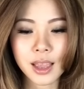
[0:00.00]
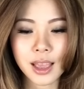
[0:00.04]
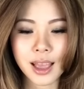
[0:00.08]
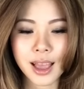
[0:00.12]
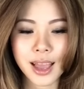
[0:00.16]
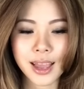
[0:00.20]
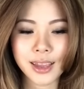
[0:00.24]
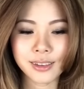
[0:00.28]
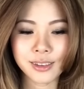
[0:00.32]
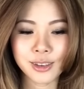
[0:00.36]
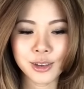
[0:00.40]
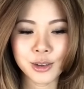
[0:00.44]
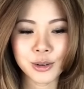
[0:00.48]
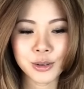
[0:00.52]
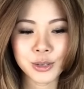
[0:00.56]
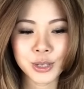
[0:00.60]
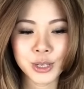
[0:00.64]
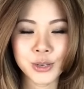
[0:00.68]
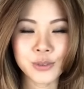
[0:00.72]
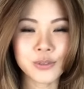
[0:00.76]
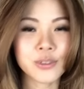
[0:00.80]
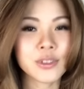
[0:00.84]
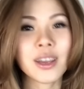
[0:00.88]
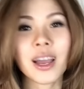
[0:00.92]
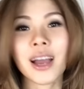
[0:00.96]
I know
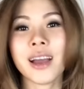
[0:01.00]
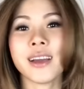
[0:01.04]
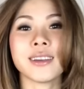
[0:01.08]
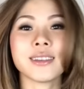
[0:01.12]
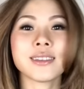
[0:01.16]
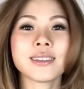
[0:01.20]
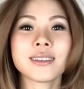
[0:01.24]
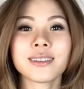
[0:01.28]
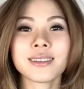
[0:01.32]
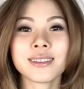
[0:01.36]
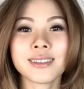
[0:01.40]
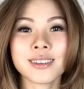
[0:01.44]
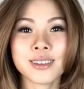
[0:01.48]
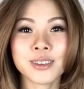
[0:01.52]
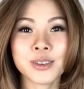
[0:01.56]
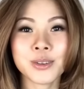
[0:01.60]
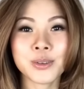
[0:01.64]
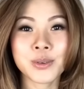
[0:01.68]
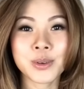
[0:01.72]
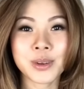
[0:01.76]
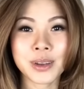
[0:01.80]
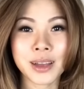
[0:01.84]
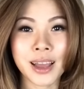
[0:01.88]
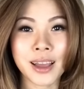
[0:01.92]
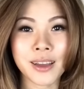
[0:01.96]
you guys
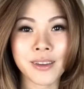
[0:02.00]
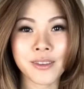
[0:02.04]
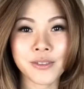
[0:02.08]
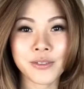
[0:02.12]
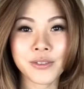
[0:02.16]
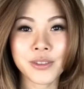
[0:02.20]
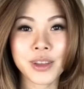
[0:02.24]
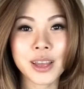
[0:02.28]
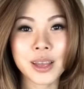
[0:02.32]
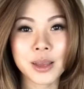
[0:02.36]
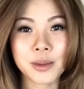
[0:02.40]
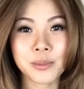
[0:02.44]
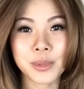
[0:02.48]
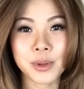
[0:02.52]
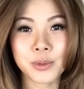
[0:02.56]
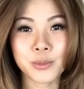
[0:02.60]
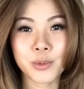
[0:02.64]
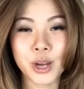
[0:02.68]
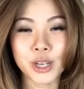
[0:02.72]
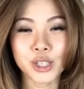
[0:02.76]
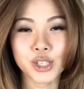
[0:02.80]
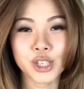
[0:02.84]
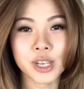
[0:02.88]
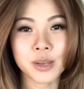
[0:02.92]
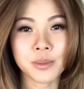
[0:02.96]
who have been
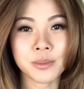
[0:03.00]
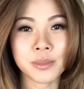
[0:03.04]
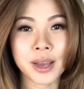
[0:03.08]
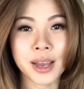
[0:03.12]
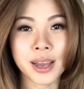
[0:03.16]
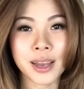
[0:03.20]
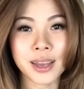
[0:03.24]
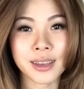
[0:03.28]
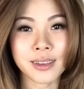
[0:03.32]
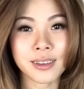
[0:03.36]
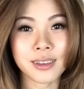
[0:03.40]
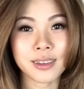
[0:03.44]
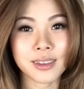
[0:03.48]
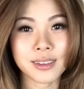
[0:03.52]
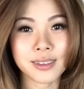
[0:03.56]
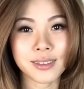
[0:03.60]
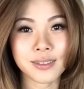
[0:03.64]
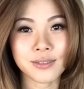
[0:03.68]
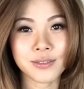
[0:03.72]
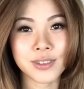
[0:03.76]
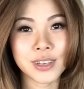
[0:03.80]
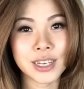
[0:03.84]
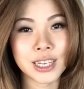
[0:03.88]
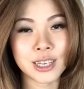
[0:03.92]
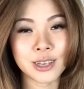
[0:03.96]
watching my
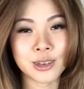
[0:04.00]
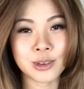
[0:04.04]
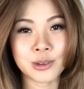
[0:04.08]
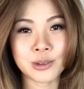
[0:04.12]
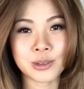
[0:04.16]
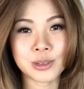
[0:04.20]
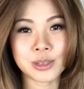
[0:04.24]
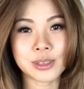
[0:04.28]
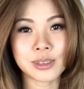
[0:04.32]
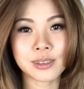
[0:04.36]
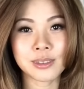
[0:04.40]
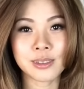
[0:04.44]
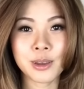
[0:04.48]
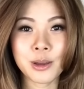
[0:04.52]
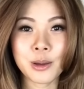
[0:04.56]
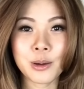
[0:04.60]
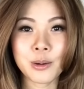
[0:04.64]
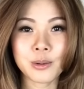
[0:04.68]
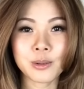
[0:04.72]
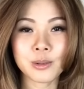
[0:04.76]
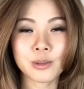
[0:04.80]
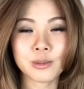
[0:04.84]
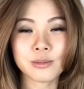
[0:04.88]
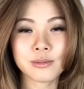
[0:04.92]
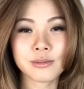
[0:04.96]
videos
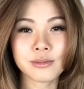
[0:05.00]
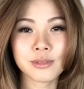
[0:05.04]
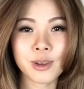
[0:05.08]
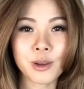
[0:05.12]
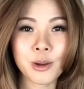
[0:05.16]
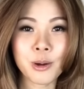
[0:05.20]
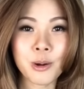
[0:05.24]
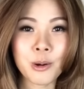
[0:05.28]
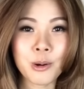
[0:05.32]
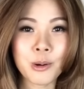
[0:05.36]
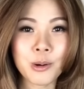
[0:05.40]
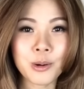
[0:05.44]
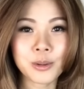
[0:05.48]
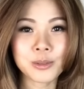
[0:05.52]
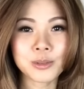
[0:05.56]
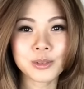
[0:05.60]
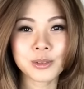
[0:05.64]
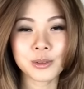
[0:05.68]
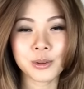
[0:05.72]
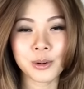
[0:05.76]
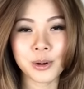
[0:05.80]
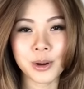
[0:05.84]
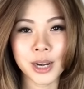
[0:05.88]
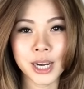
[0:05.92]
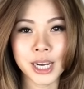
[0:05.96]
know the whole
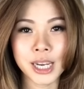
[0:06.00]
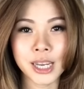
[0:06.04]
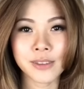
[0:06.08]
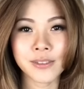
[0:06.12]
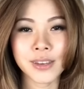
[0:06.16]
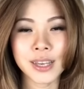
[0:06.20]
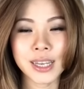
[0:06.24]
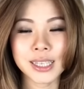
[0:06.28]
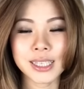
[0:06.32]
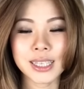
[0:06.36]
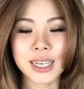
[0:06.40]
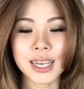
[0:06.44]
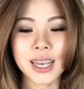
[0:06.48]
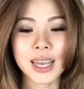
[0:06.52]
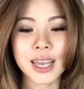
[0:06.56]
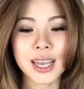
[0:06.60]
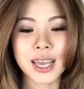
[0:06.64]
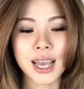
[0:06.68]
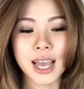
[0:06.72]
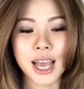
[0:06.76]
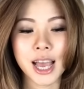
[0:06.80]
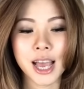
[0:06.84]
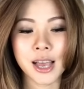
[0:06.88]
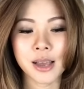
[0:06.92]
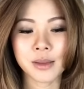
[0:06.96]
story of it.
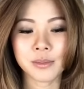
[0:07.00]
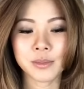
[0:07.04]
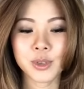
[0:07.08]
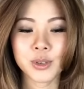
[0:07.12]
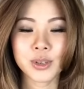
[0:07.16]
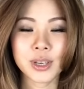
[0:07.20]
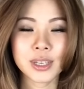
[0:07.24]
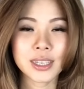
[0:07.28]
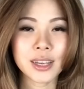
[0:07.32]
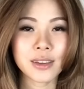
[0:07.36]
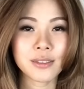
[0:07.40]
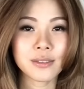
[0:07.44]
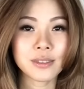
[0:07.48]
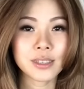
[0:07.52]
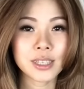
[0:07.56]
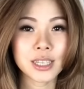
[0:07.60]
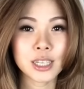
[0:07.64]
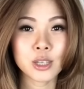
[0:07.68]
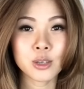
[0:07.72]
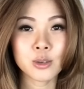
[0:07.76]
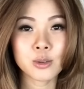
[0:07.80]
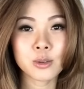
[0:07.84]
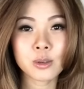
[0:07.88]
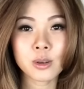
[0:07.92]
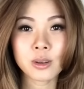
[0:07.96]
You can definitely
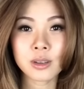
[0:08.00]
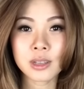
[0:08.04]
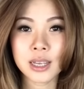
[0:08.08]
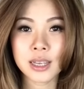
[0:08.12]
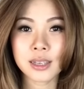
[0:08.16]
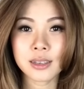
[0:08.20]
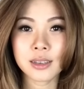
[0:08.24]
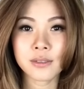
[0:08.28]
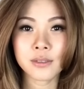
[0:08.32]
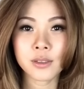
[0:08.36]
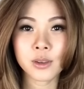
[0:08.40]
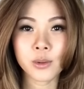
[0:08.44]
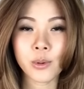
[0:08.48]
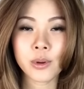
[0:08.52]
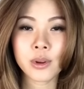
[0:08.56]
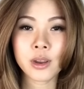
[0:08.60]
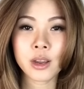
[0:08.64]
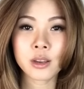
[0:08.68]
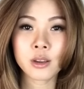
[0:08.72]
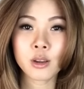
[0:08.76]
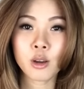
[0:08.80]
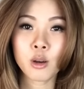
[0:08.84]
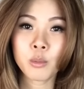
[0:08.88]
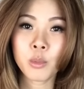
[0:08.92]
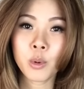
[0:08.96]
Google it if you want to
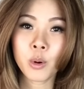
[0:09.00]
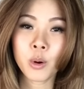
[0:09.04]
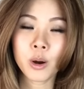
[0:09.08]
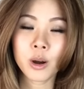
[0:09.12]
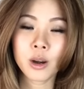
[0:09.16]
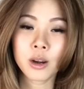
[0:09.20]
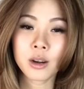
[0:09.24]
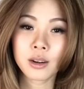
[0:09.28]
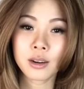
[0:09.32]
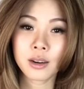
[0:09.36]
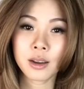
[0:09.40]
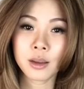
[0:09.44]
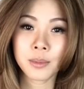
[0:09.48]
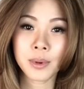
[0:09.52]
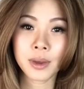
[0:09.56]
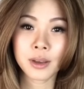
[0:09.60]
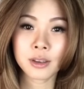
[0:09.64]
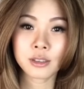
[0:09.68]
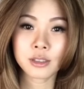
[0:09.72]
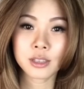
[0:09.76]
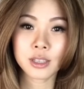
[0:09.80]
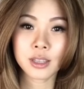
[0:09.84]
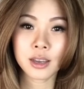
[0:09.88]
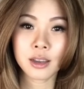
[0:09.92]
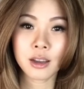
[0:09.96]
know more
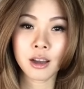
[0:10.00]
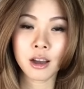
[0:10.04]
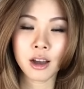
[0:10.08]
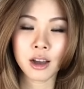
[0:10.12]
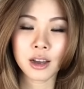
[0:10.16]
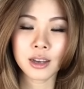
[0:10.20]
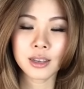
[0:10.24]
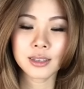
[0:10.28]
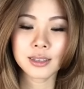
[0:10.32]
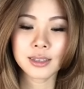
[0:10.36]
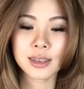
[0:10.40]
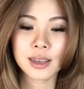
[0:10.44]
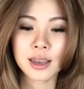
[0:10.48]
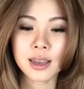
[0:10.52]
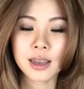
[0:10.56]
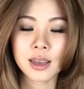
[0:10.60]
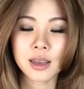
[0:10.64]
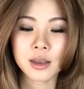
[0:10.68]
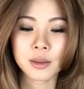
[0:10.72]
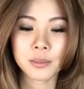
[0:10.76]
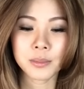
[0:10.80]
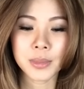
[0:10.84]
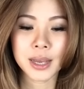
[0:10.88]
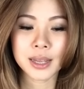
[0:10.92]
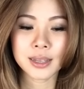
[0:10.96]
about the cause,
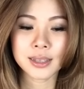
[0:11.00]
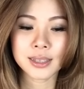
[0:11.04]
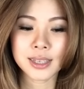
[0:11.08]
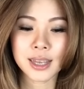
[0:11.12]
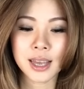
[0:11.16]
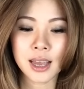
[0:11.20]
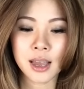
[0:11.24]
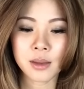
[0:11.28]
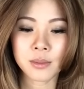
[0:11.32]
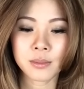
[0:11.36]
but